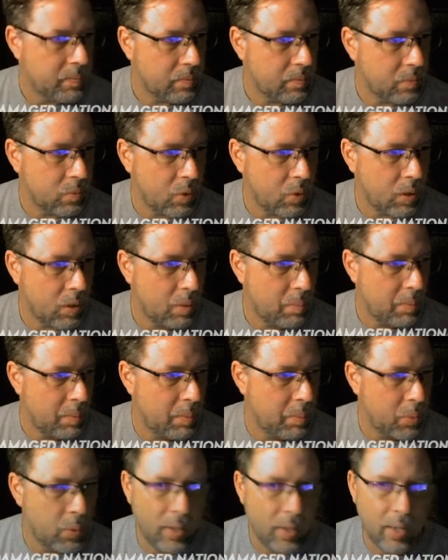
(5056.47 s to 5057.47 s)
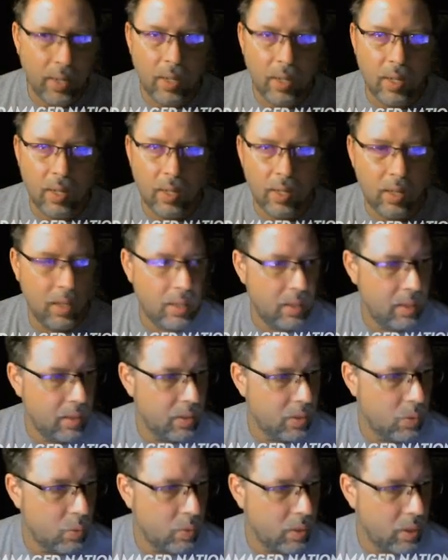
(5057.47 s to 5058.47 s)
Let me bring this one
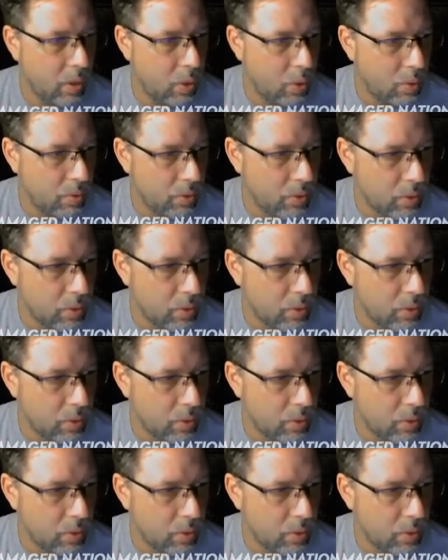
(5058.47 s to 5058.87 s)
over.